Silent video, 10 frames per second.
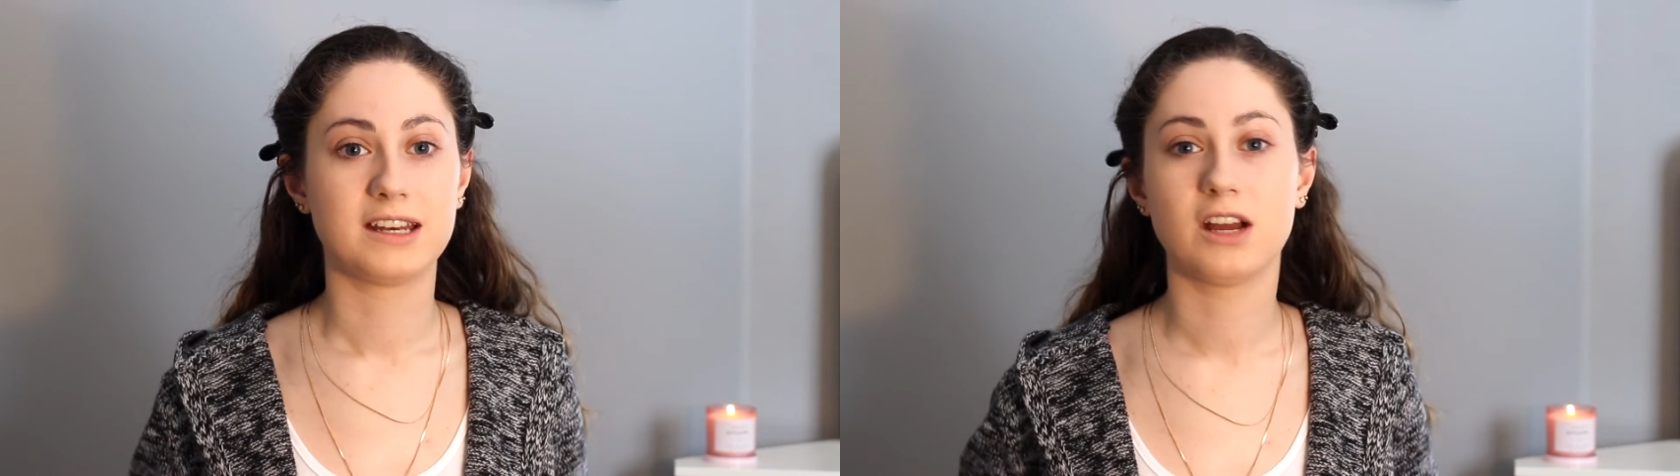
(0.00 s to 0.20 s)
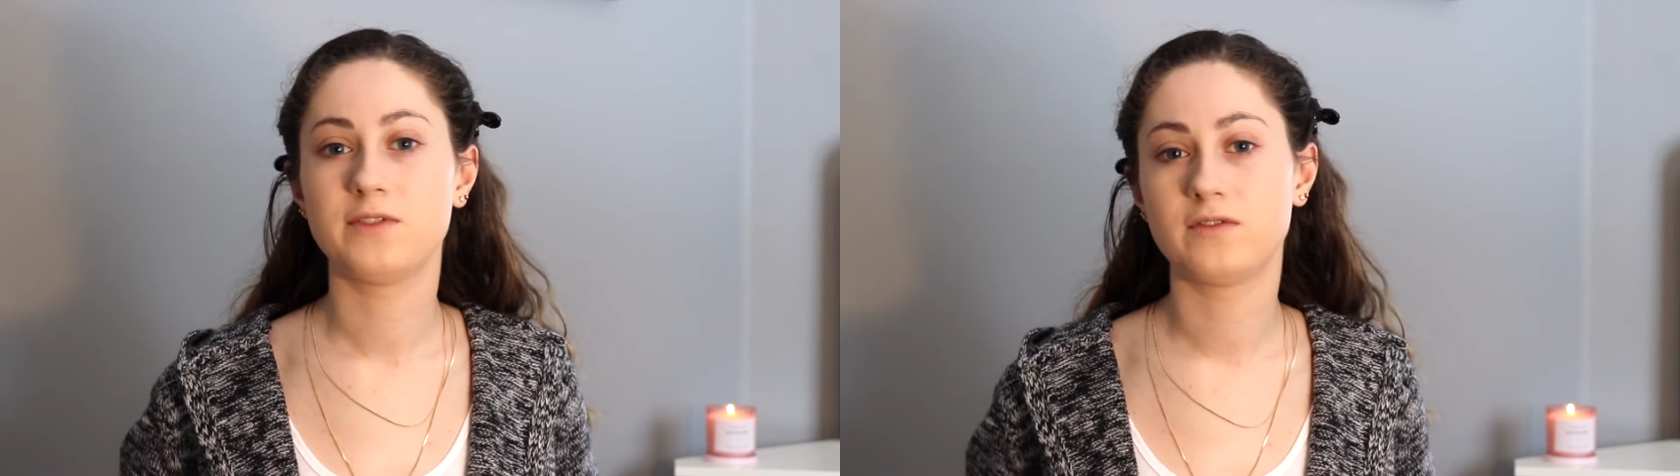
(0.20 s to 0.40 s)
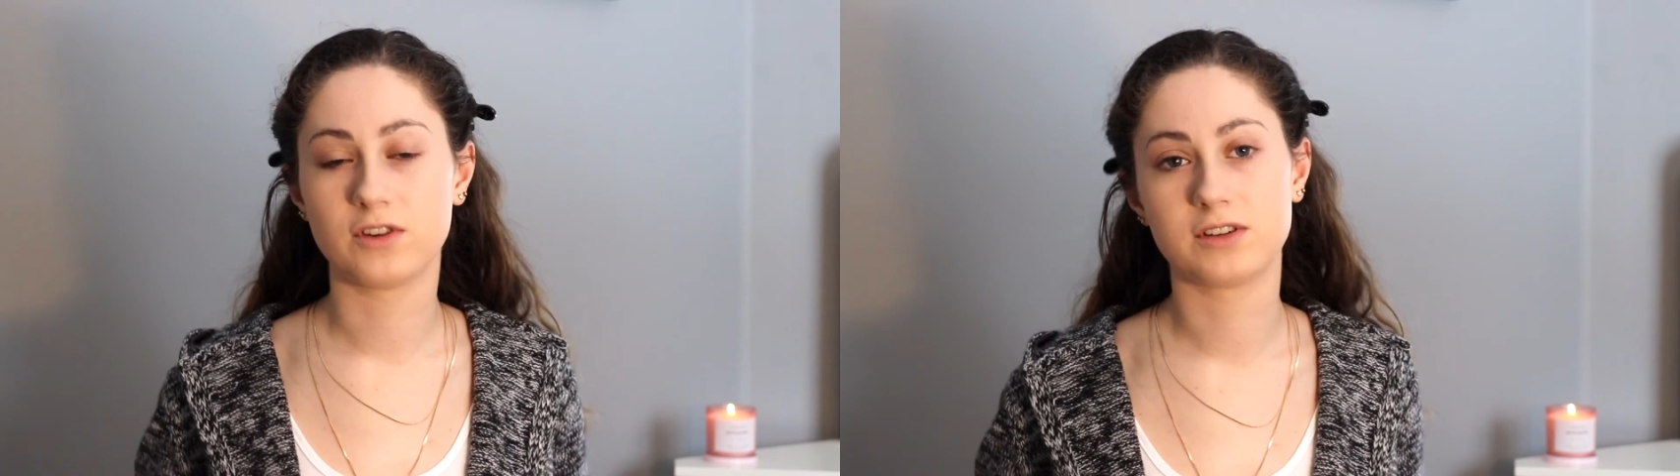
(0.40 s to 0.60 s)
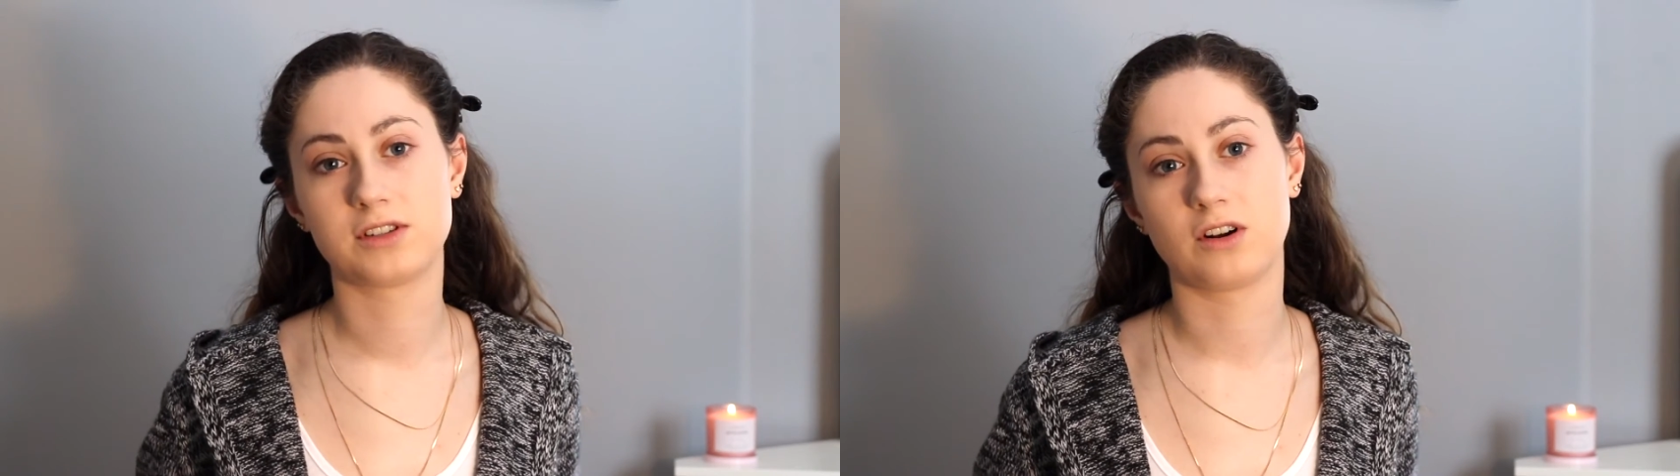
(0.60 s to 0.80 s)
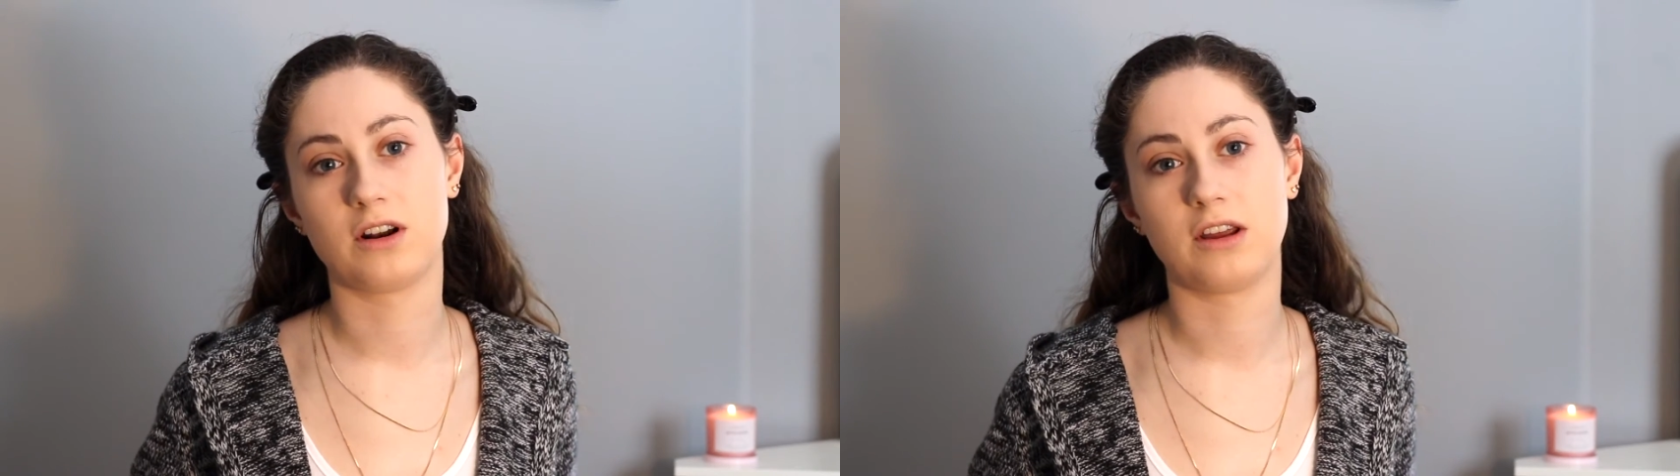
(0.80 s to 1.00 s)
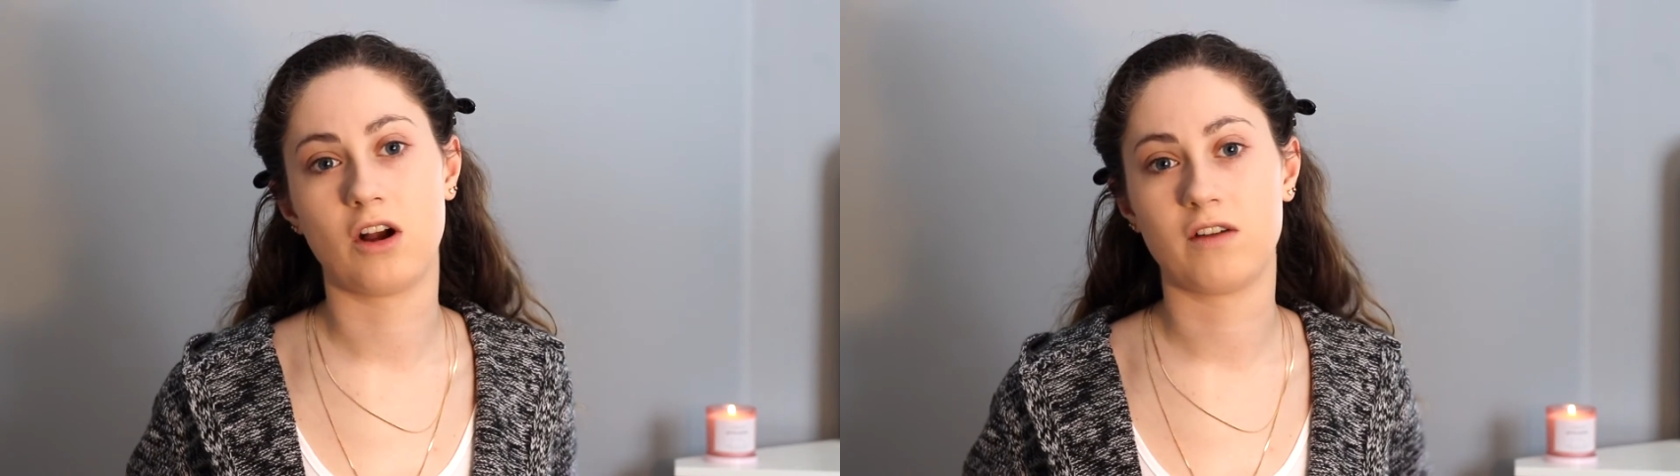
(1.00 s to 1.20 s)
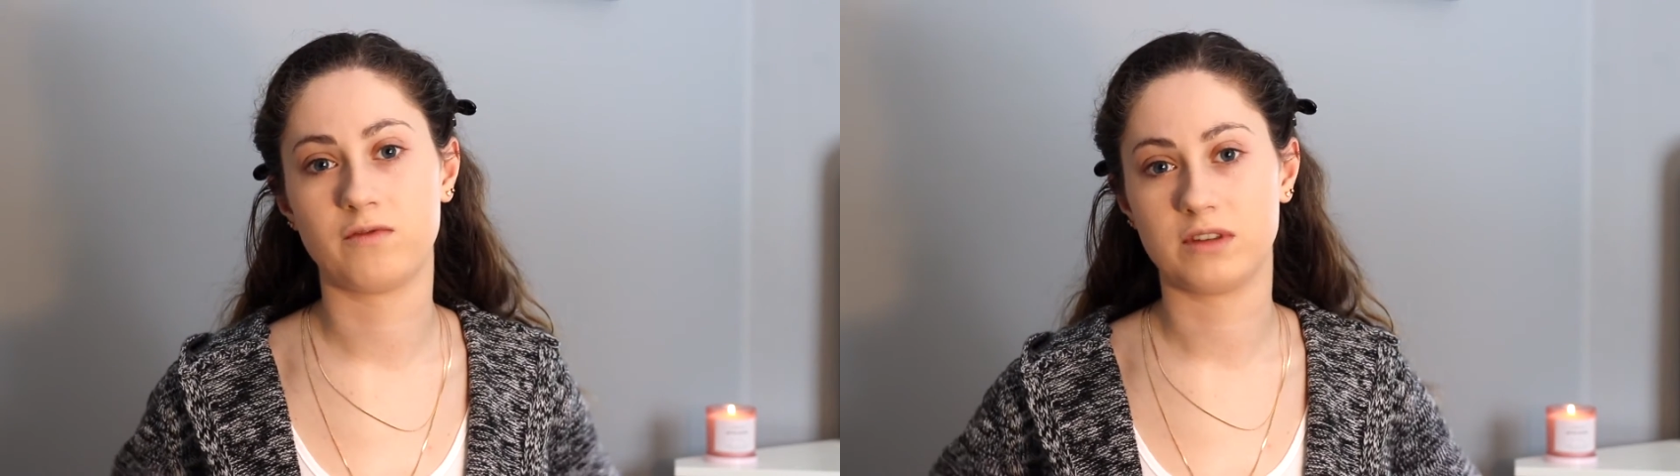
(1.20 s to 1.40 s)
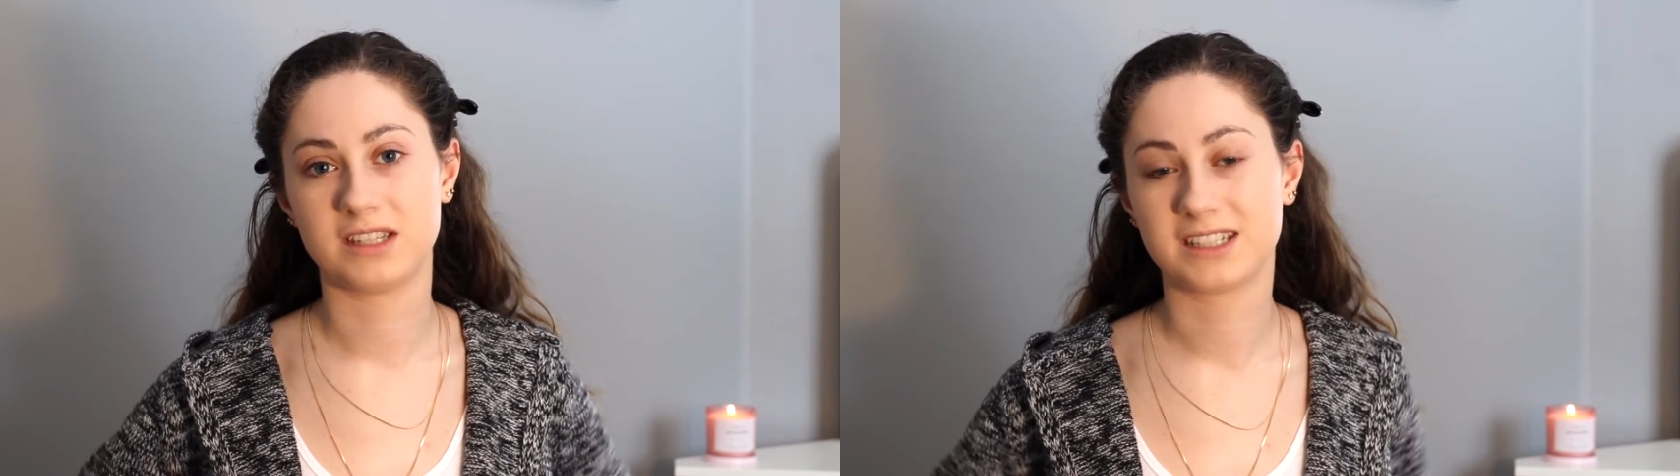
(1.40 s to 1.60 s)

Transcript: Now if you're first starting off with